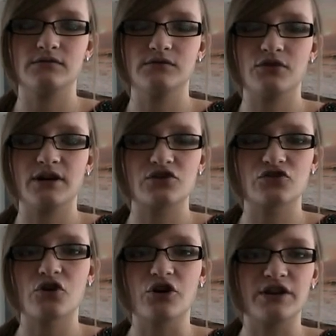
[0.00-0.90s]
you are
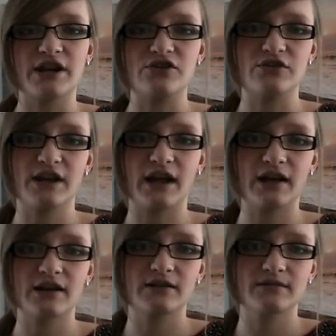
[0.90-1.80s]
stronger than you
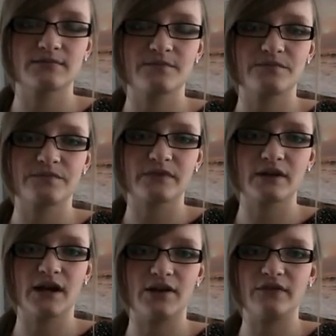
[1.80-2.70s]
think.
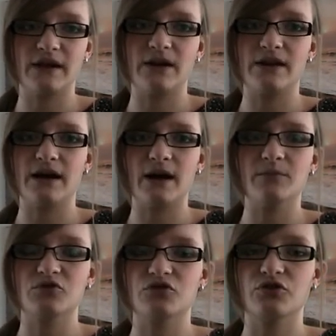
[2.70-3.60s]
I've learnt that I
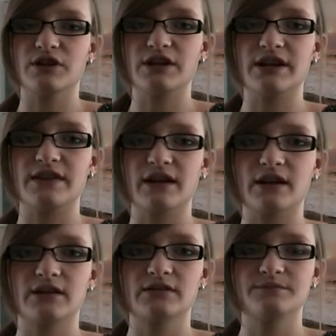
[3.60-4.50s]
am stronger than I
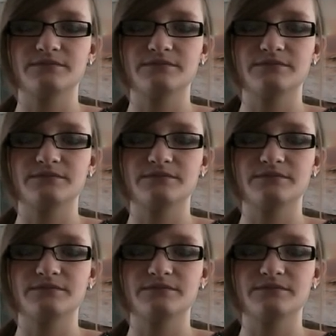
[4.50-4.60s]
think.